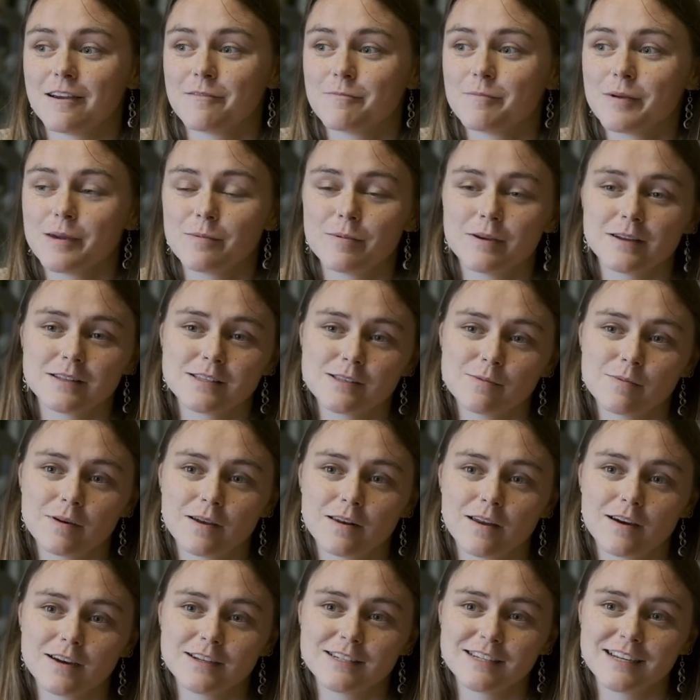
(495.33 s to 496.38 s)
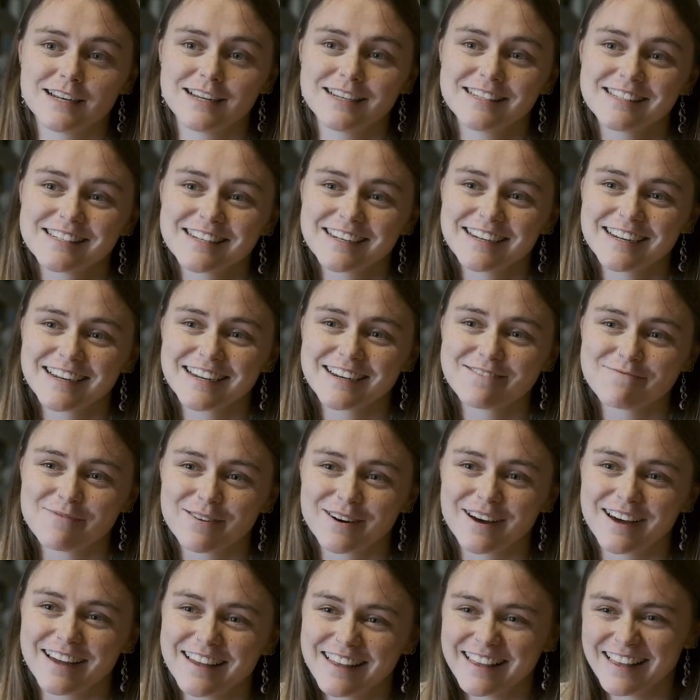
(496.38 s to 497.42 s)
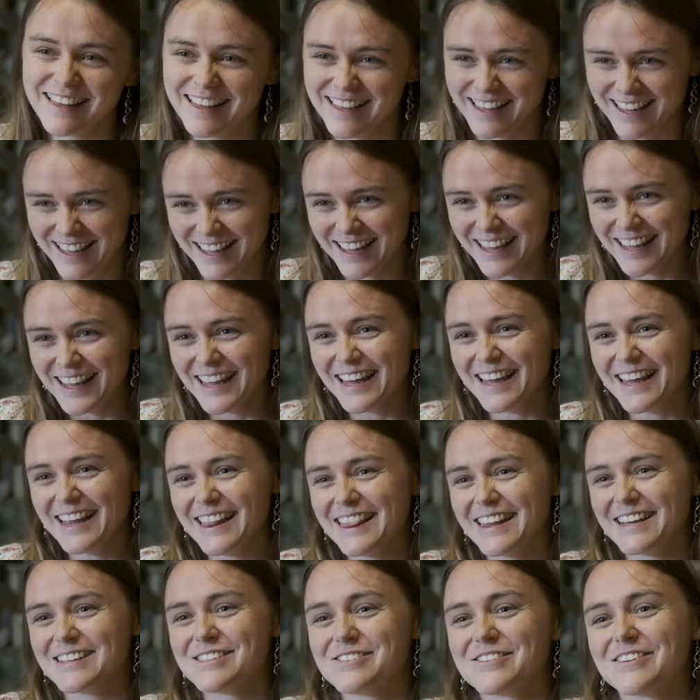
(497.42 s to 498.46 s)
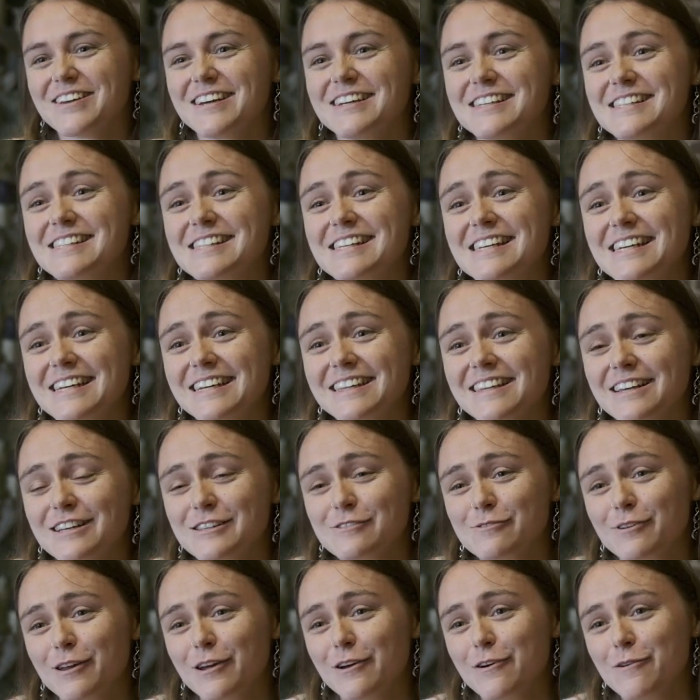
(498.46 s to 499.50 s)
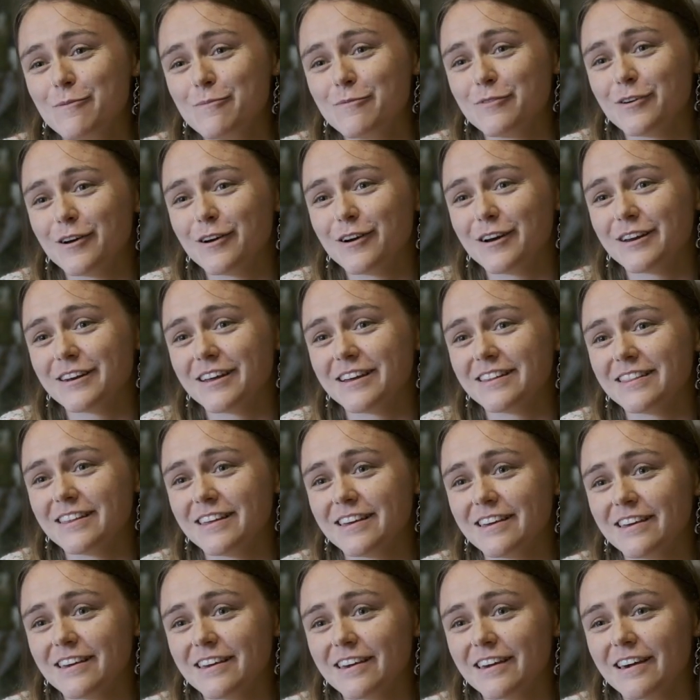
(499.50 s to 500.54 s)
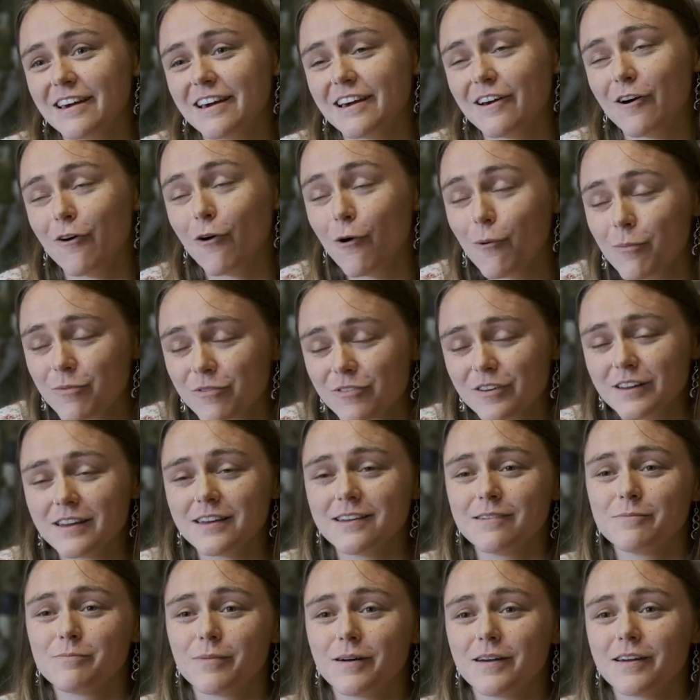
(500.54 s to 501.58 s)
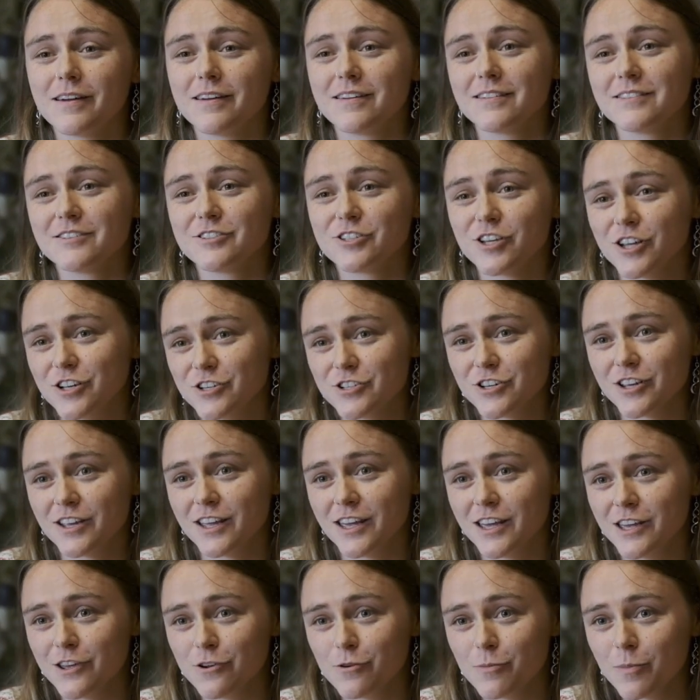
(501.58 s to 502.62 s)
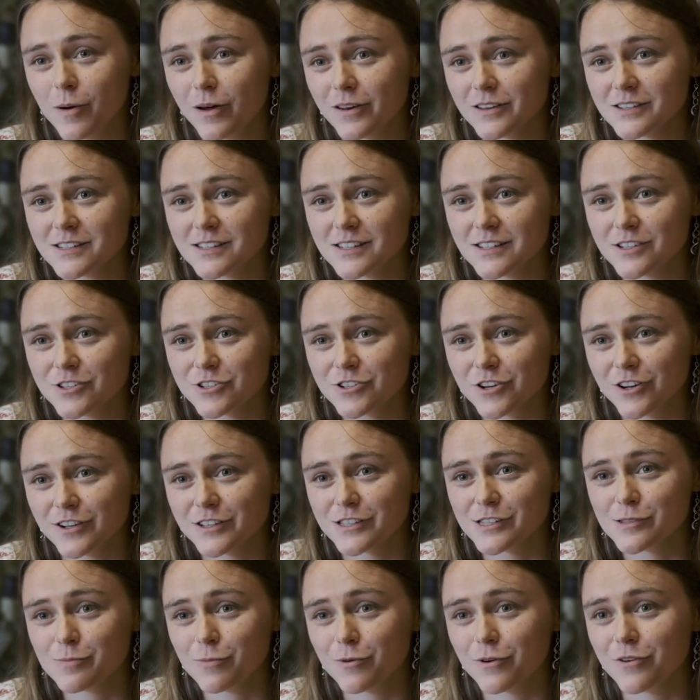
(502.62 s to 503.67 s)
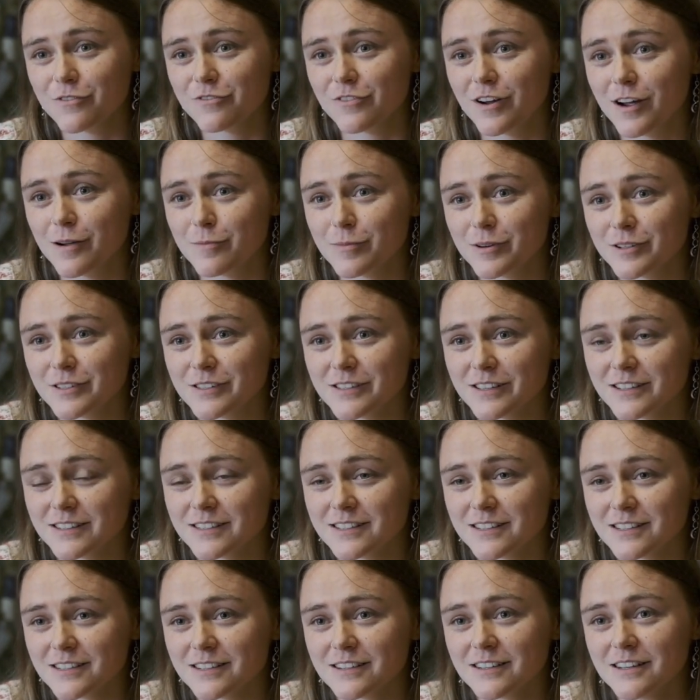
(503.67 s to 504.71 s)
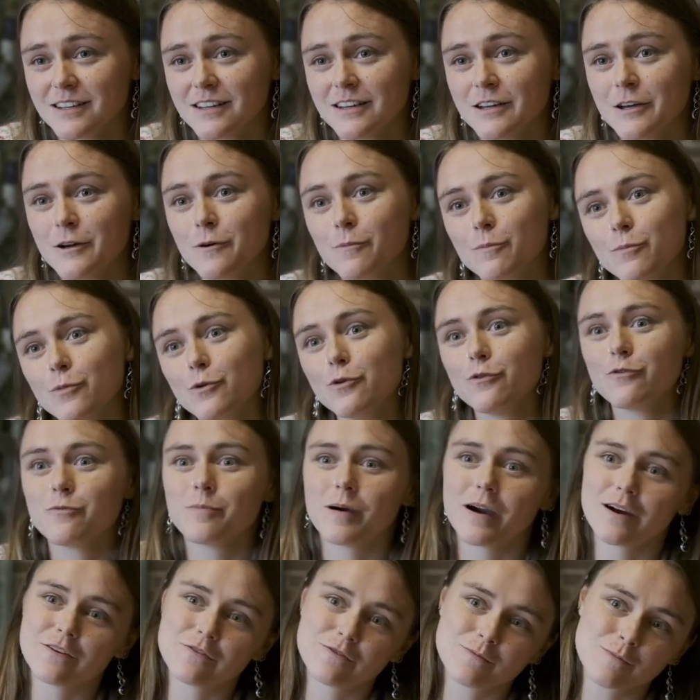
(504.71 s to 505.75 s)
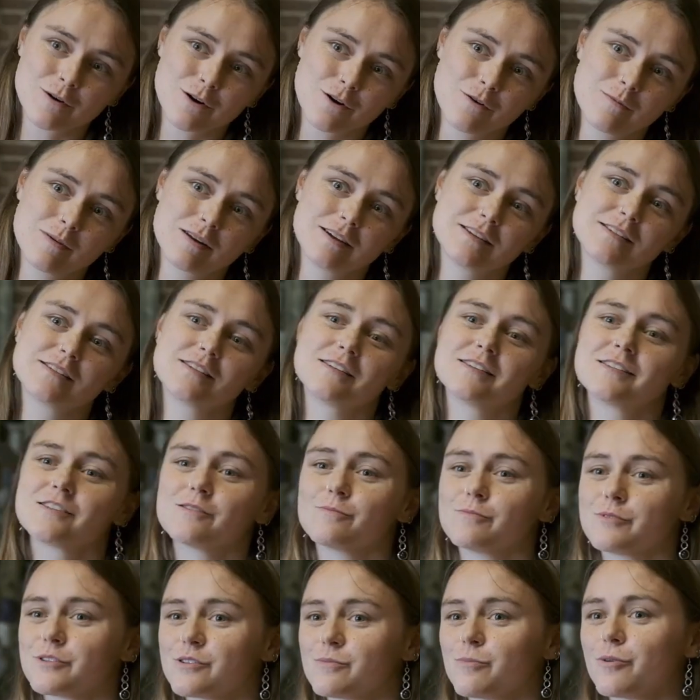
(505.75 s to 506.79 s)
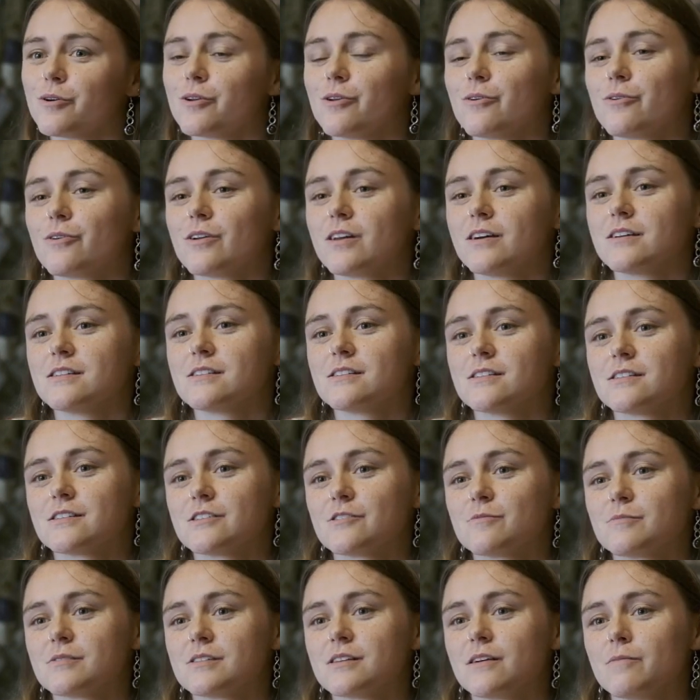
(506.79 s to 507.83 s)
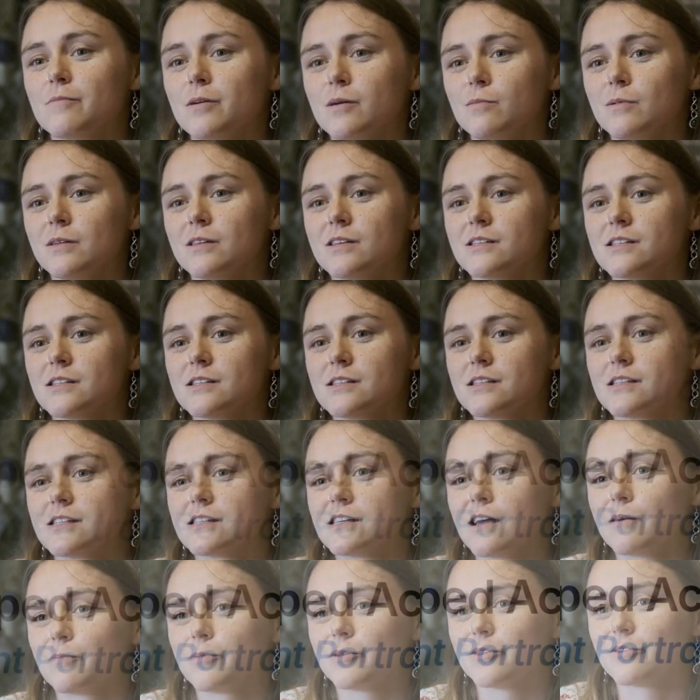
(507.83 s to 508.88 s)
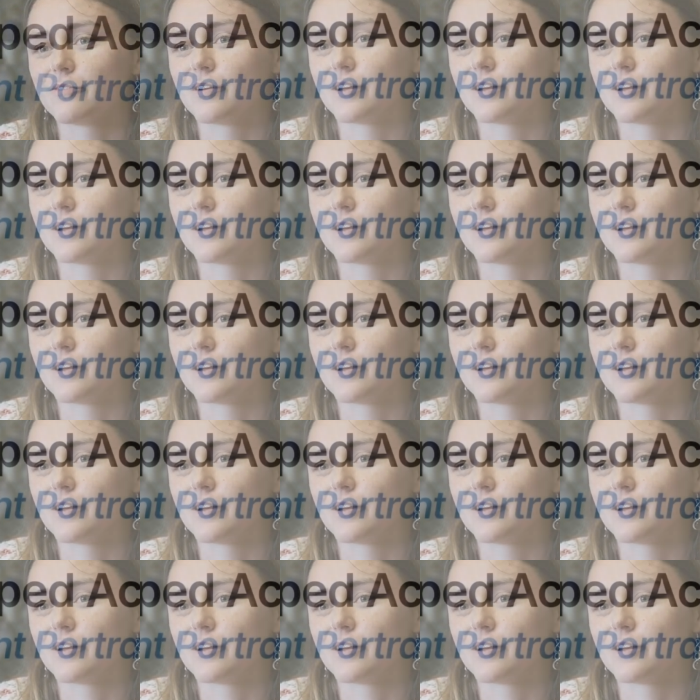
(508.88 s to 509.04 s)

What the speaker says: maybe it's a bit idealistic, but that's what I see and that's what I hope for. And I think hopefully by changing EU policy to try and support farmers and to move back from globalised systems to more localised systems, that maybe this is a step in the